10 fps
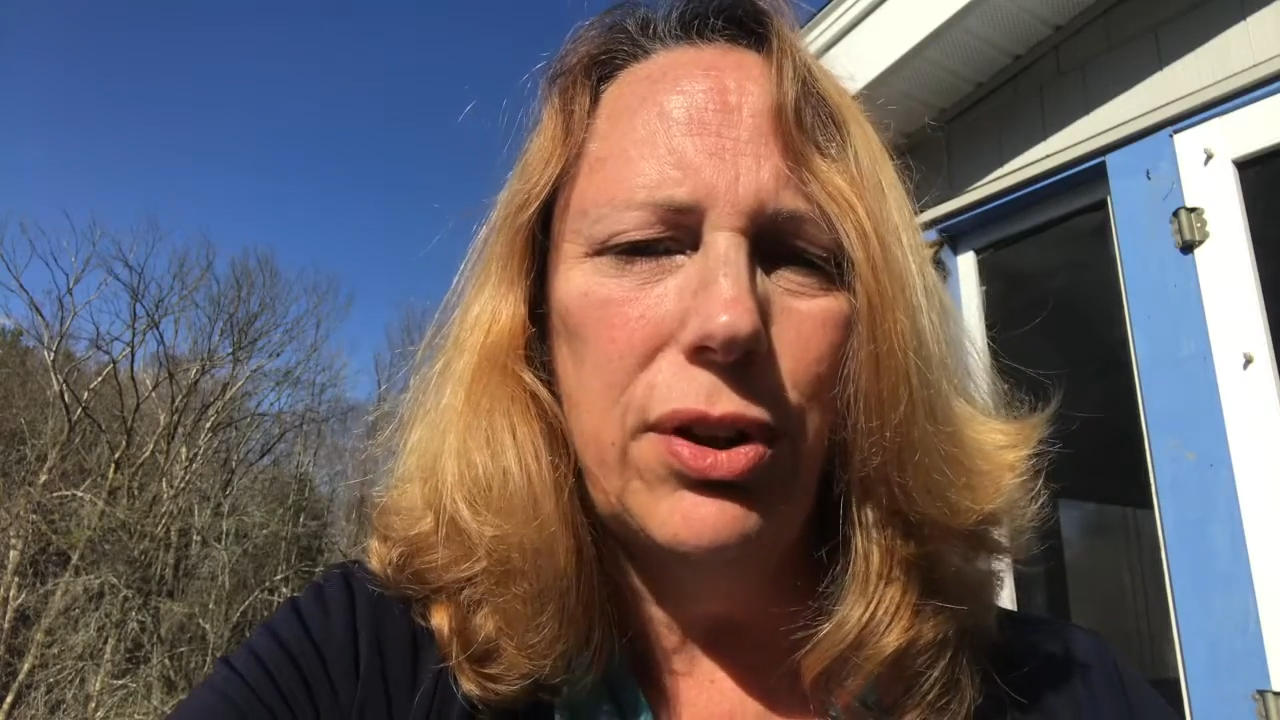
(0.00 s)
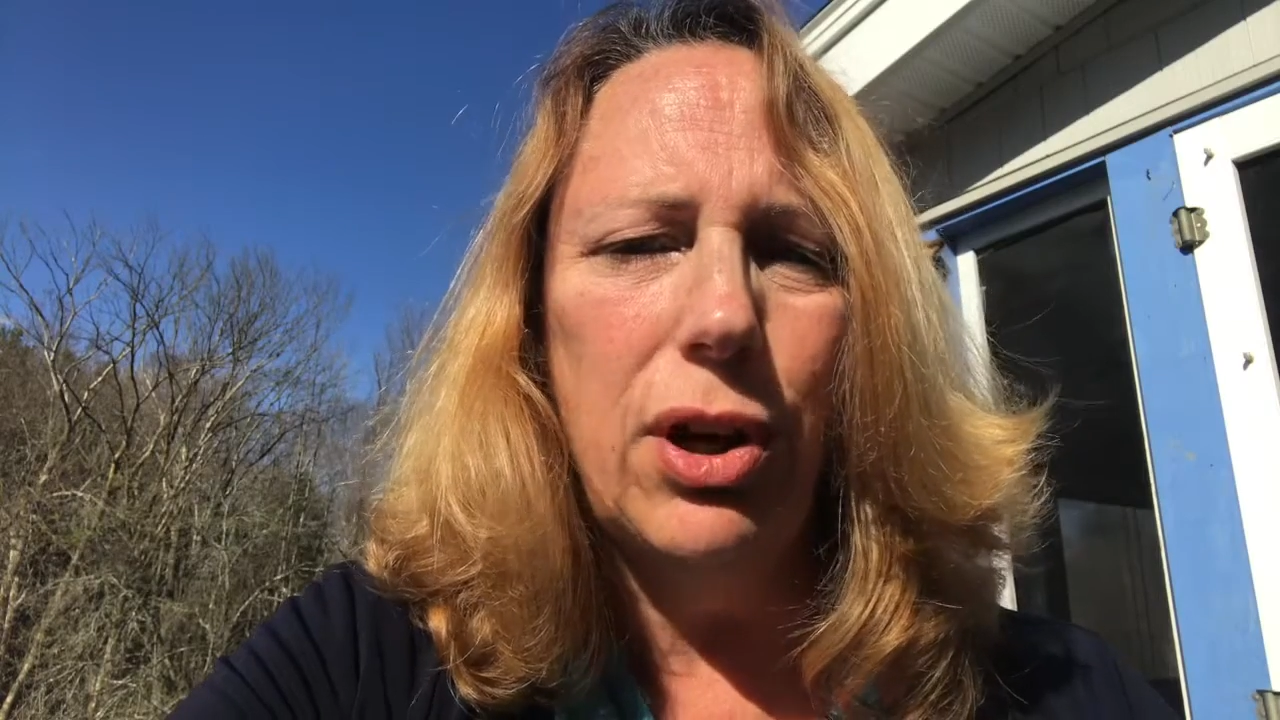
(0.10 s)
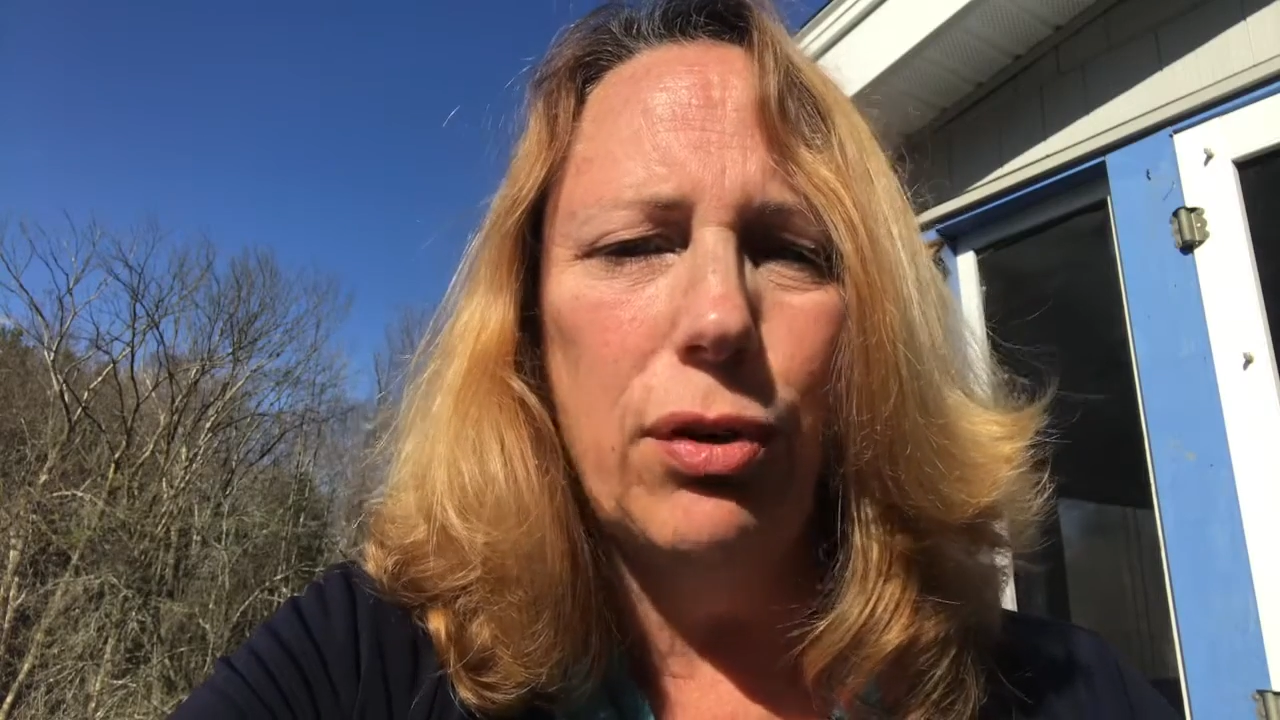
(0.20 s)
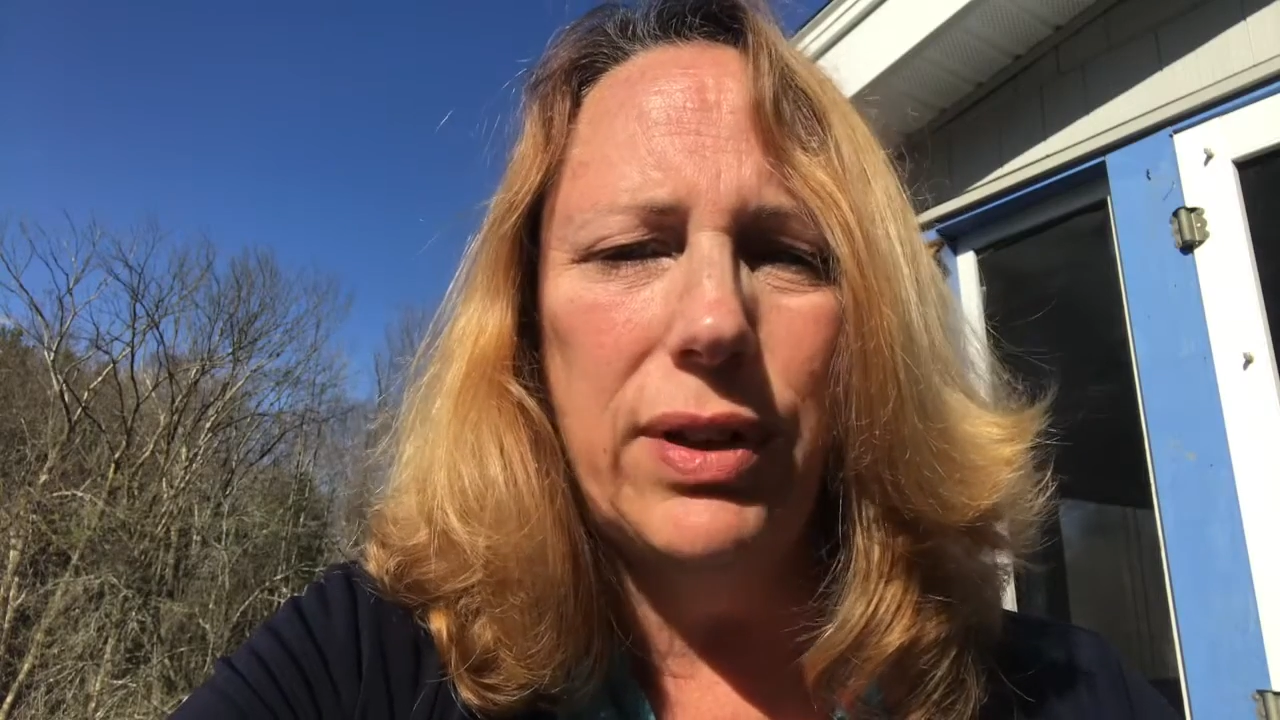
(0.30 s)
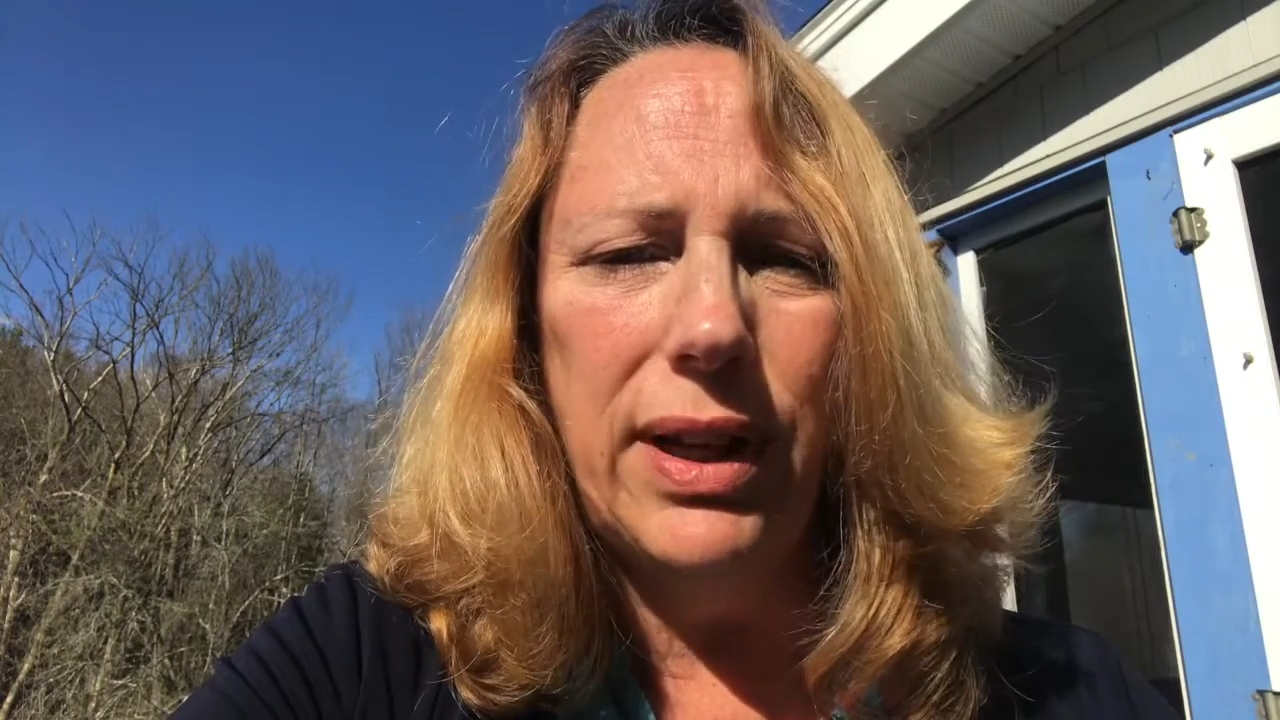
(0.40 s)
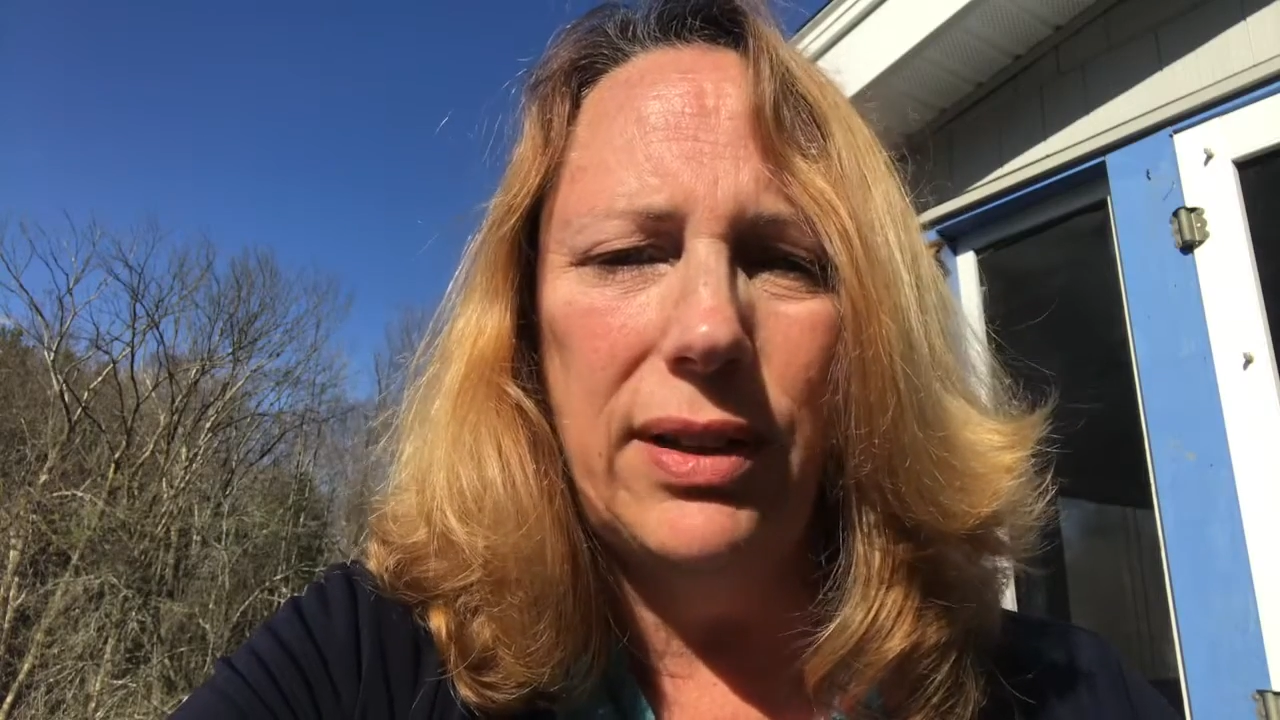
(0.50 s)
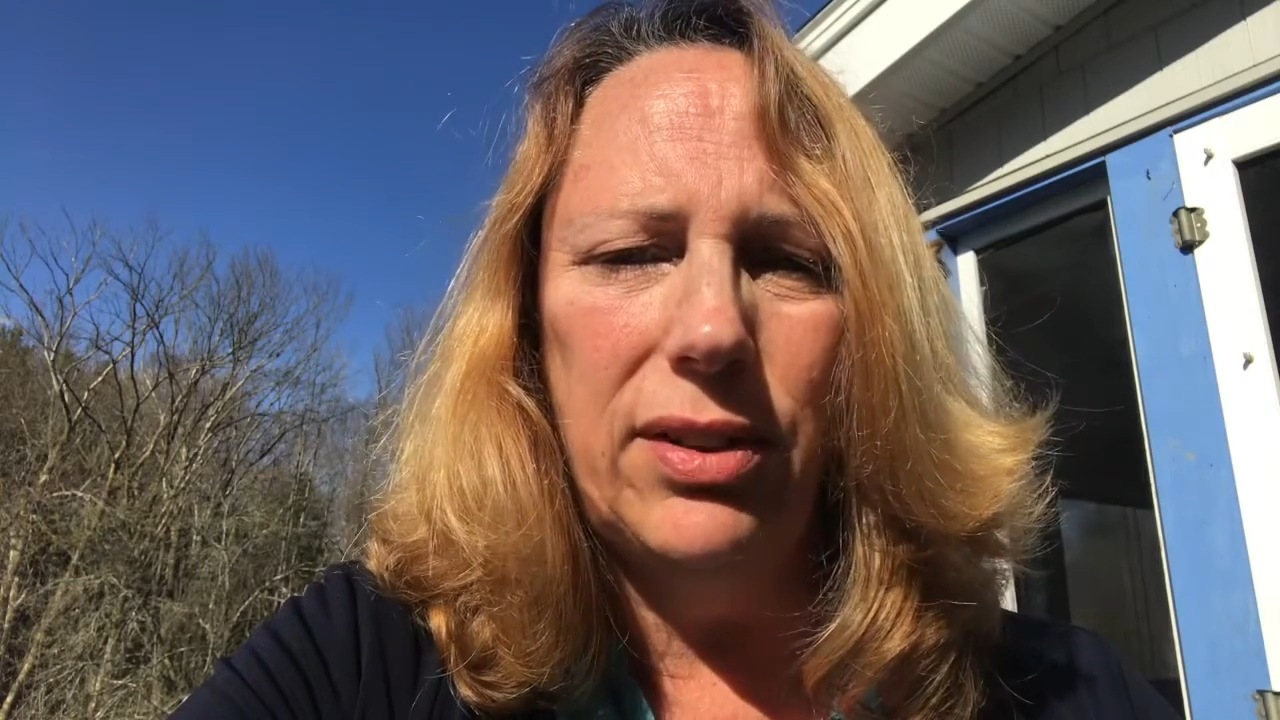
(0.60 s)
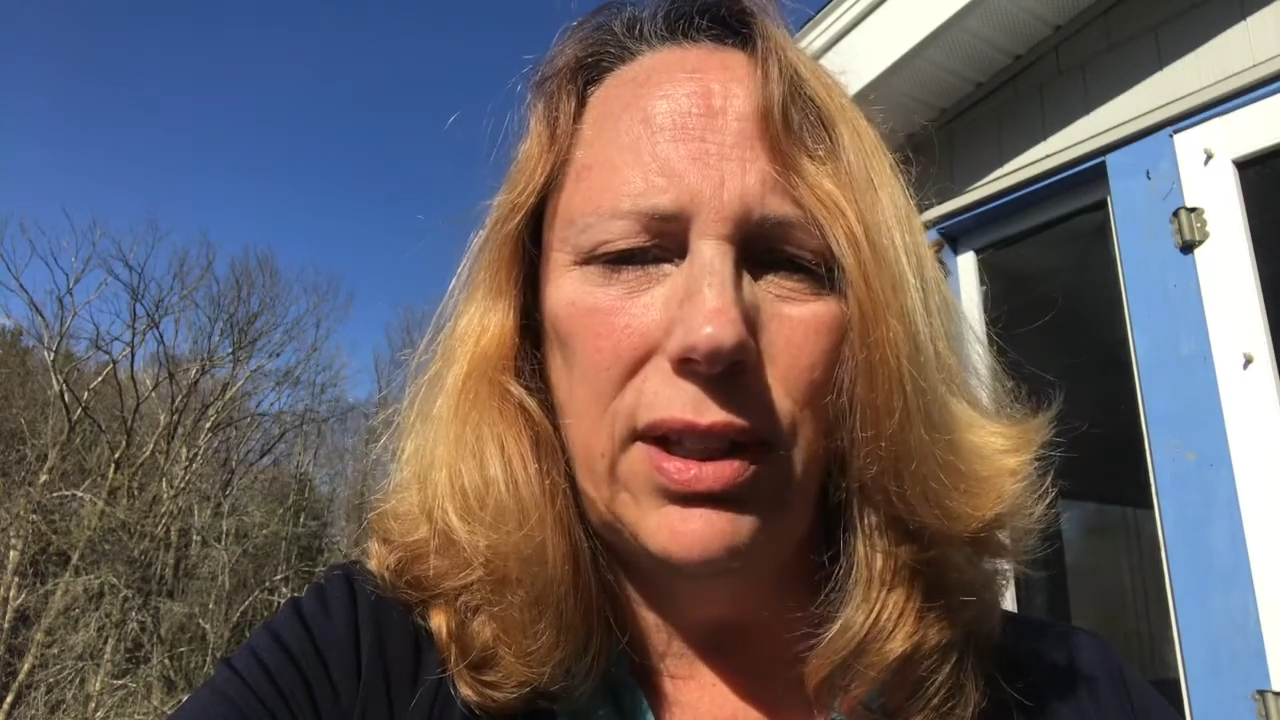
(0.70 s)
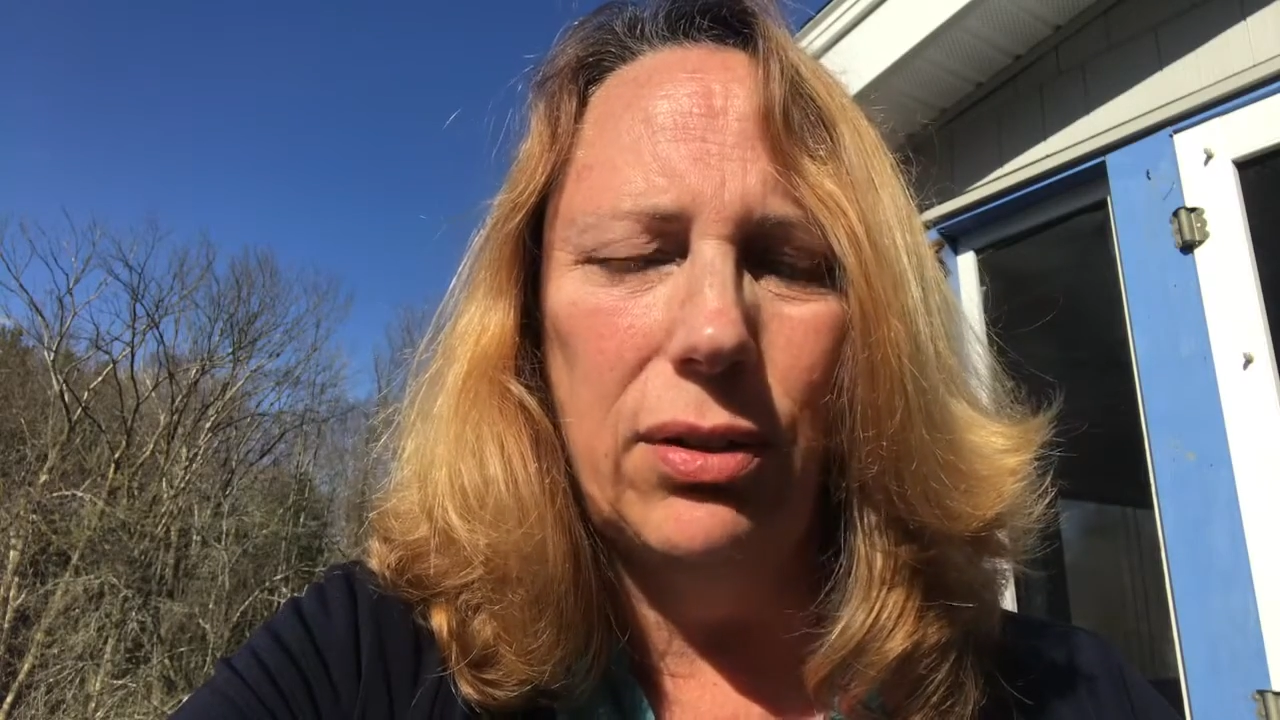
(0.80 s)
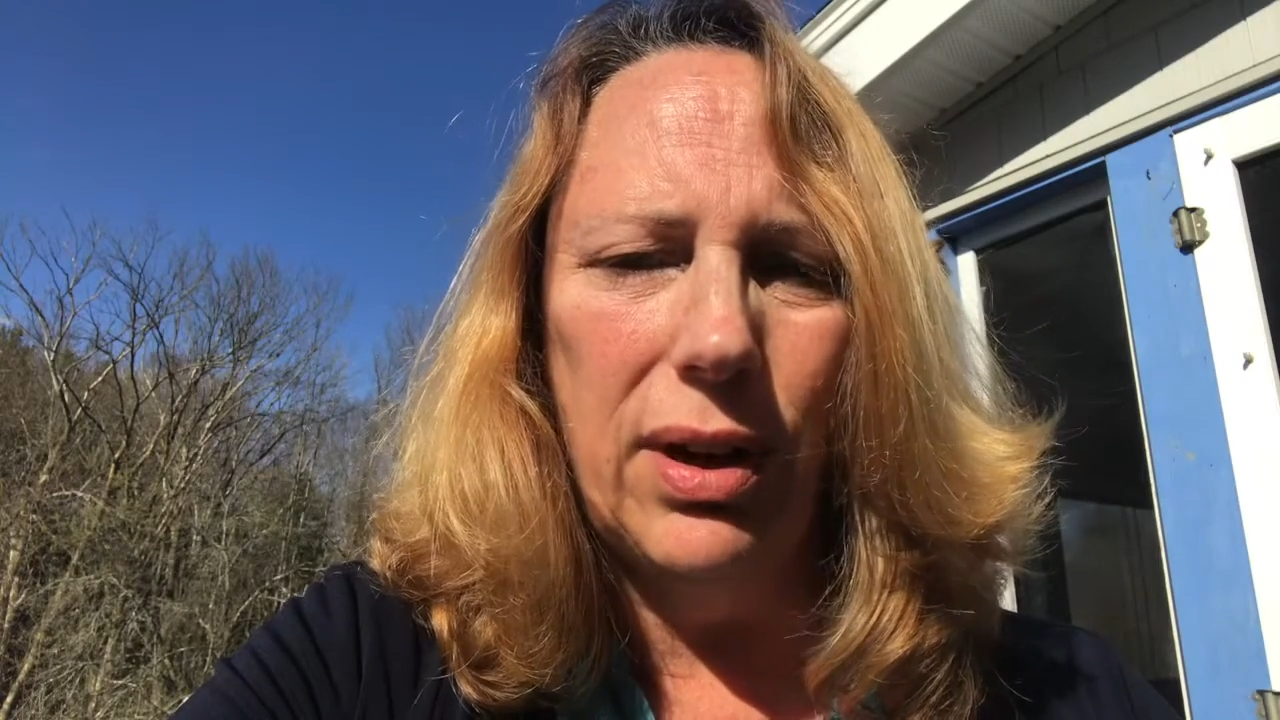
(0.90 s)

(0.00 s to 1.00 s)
COVID-19